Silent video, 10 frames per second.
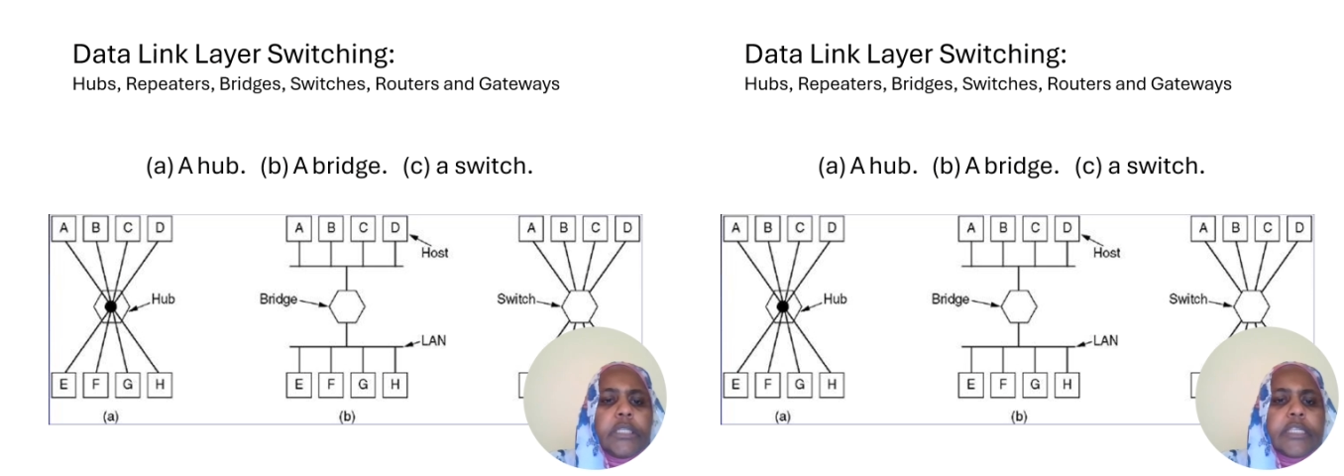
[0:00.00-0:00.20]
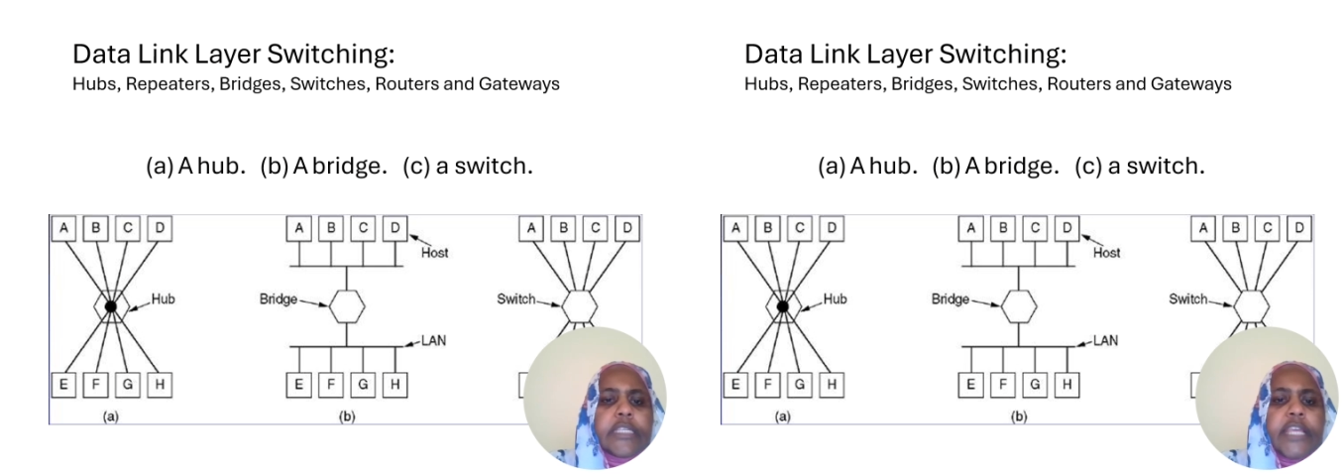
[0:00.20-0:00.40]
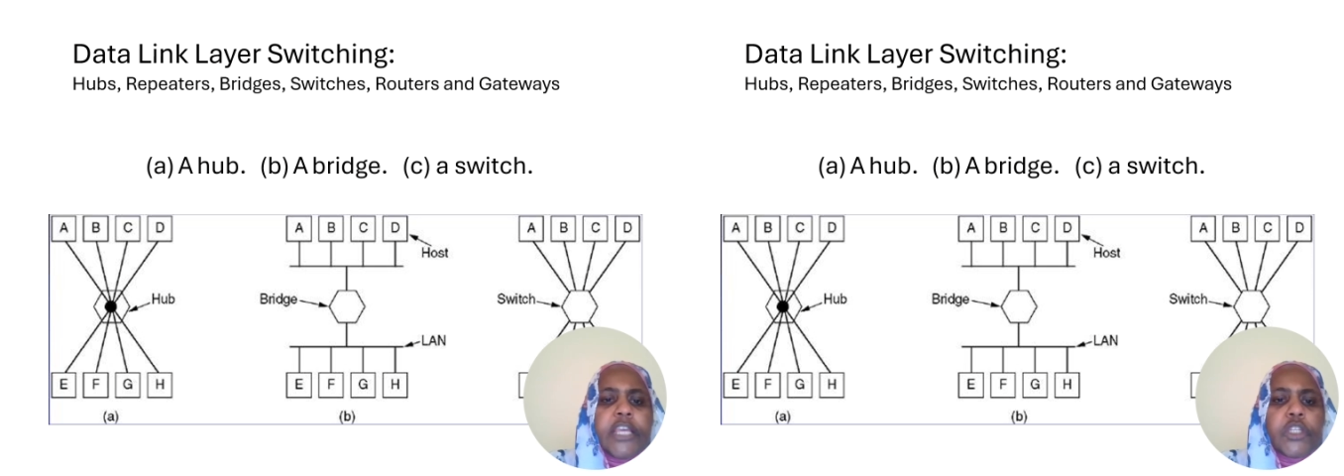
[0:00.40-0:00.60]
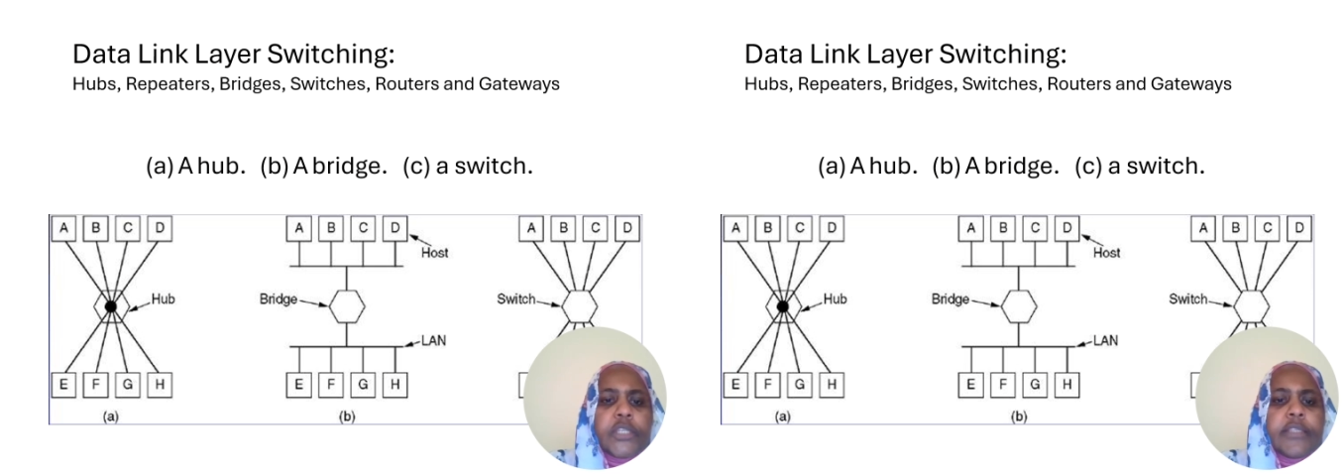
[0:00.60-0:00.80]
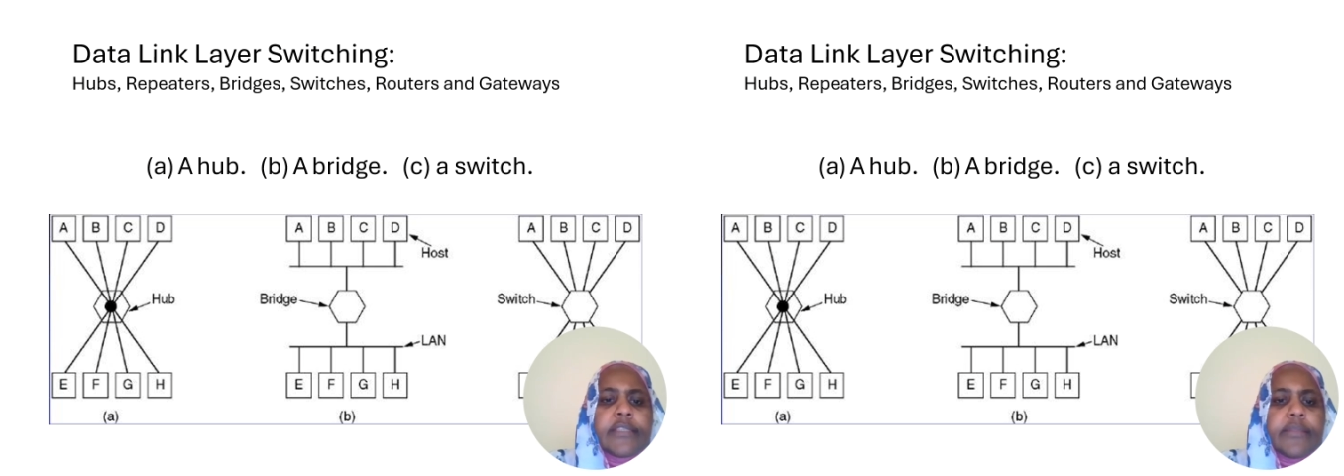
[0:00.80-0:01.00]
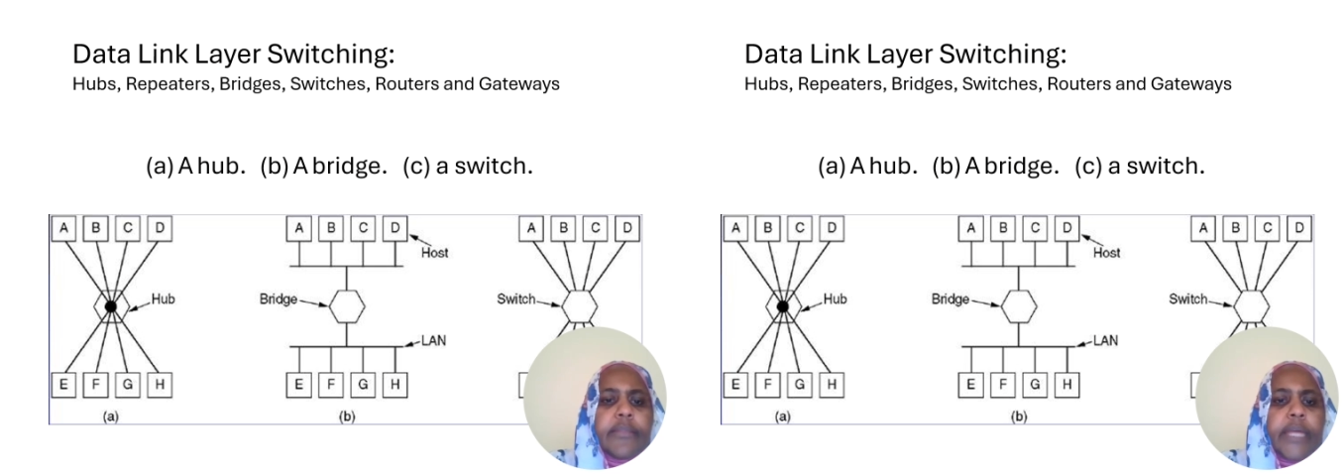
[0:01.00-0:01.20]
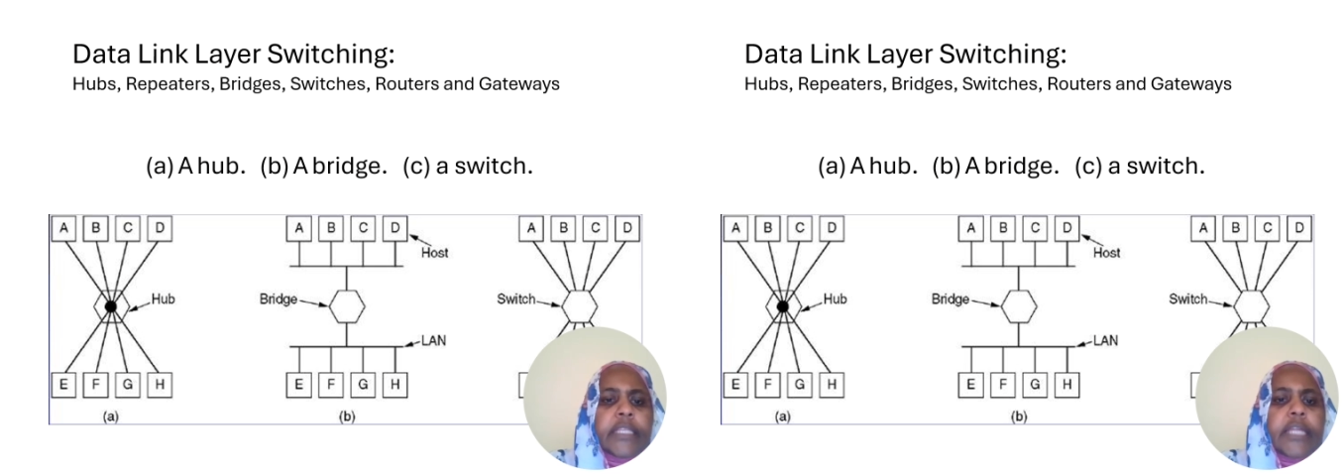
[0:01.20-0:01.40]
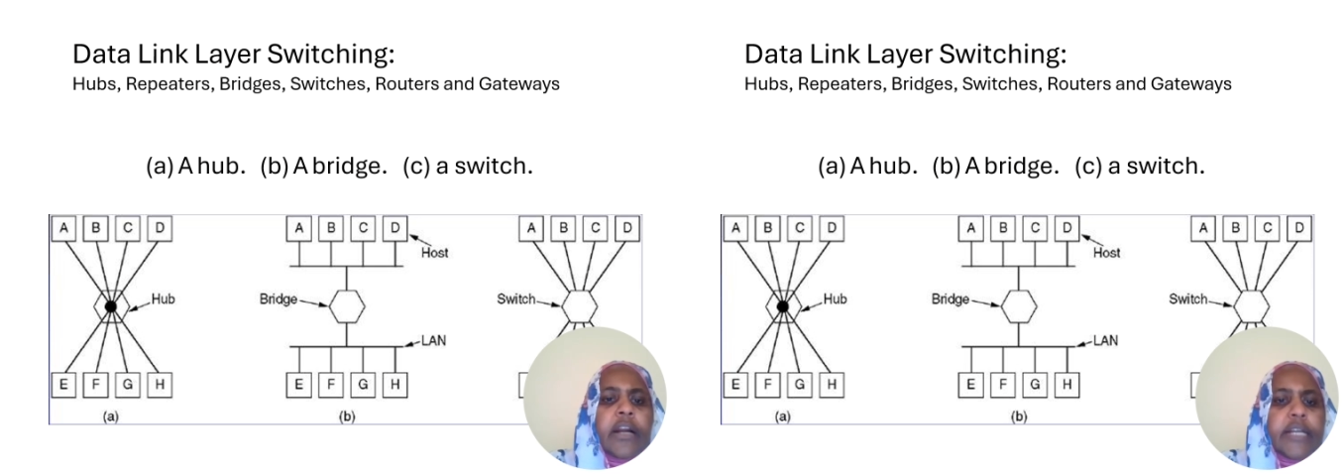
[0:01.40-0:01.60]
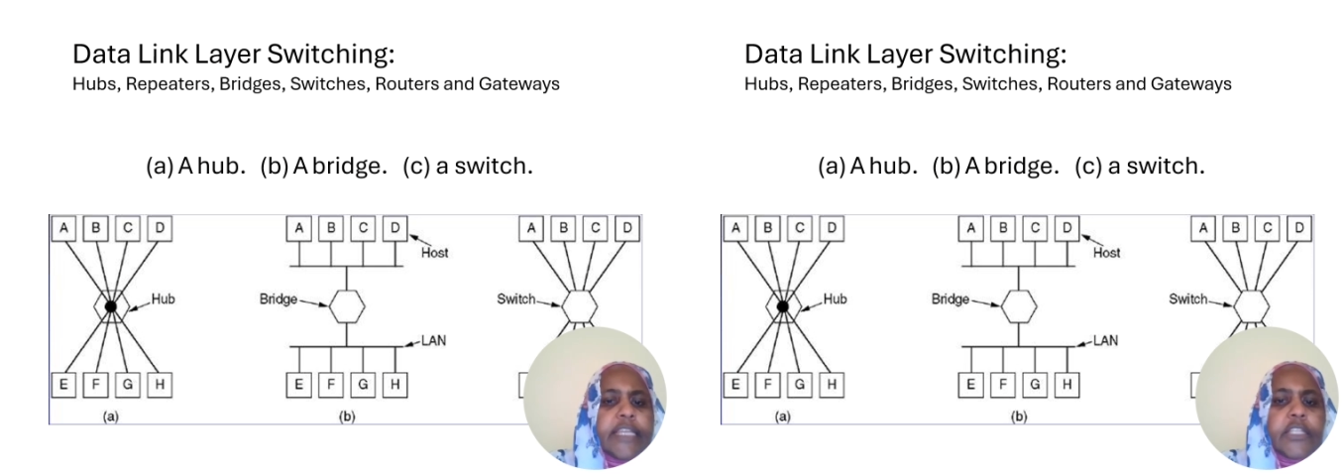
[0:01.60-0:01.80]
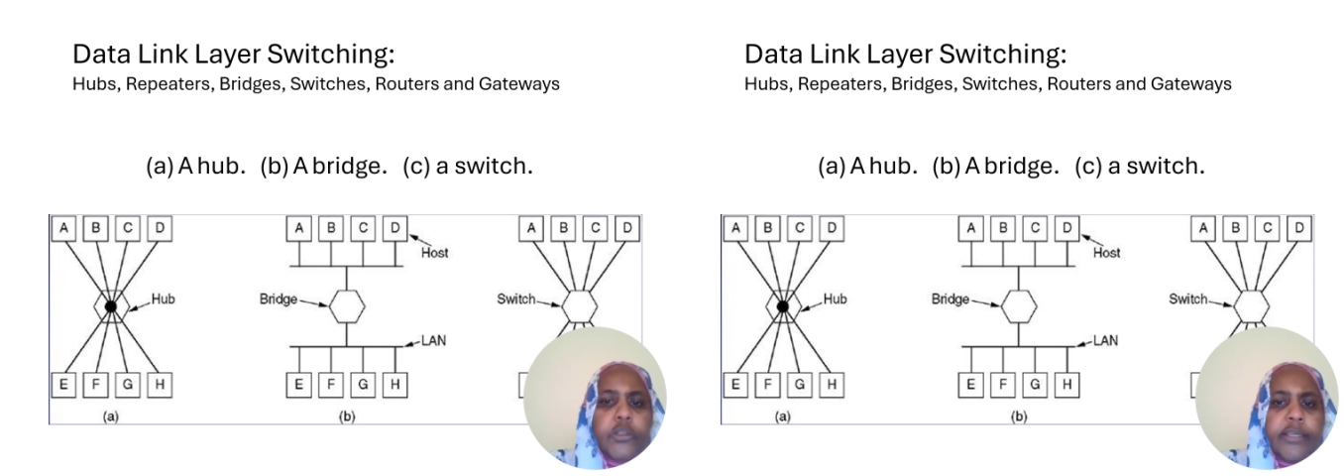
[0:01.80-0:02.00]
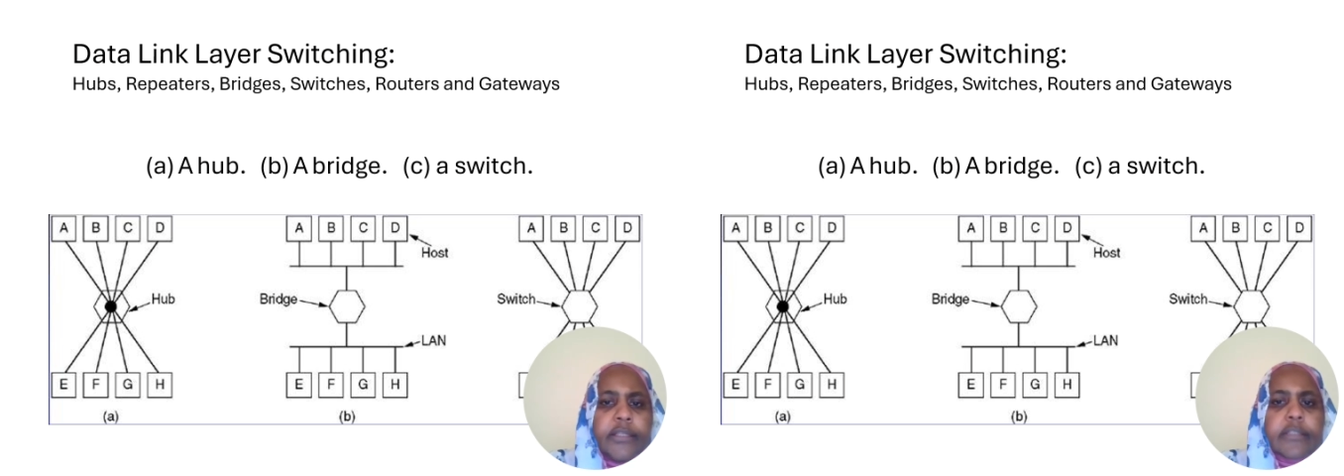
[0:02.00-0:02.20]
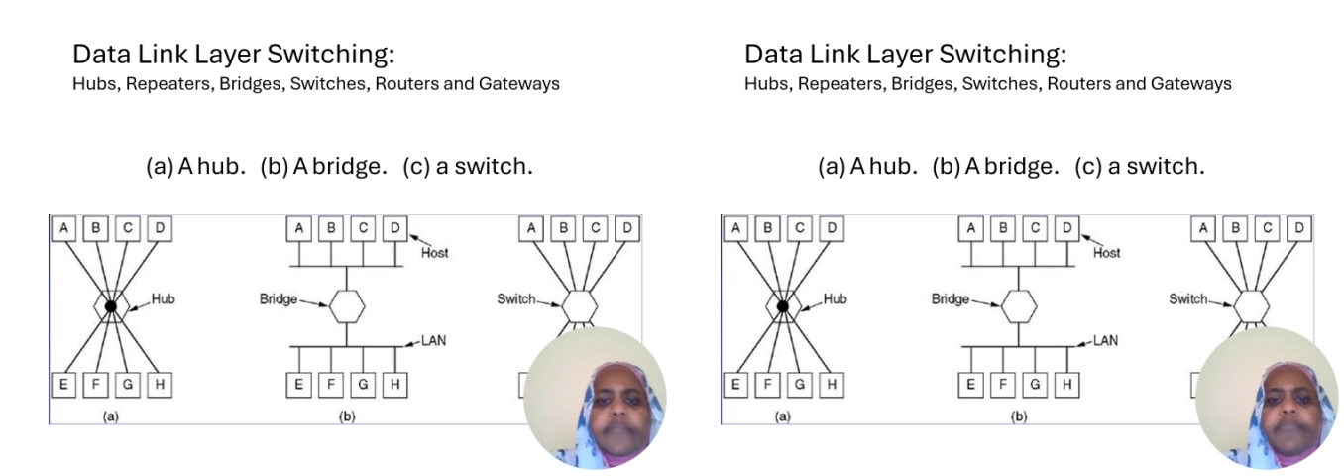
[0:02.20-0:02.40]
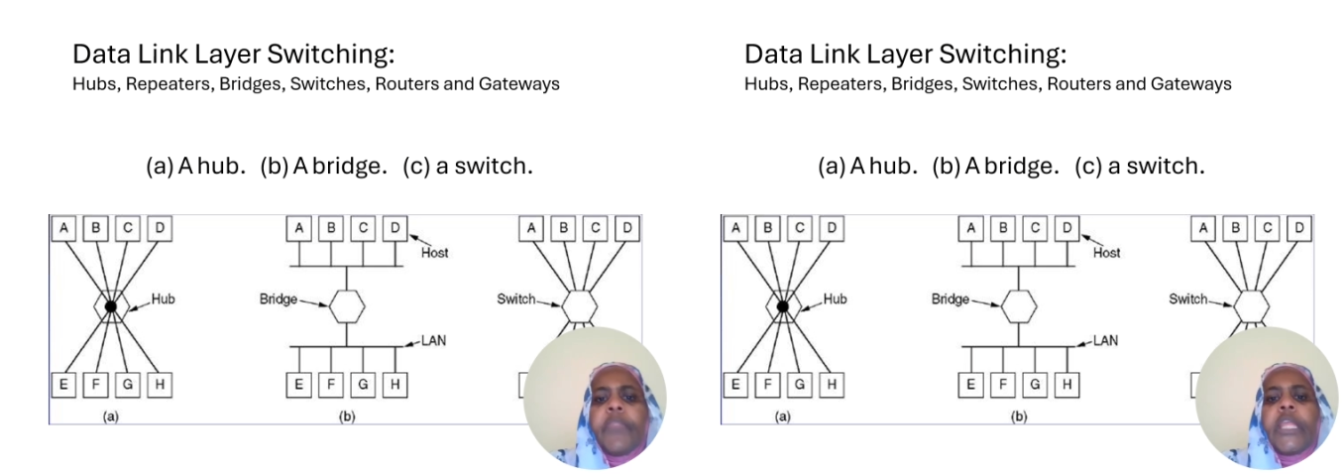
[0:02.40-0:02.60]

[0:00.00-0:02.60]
stations that are linked to it.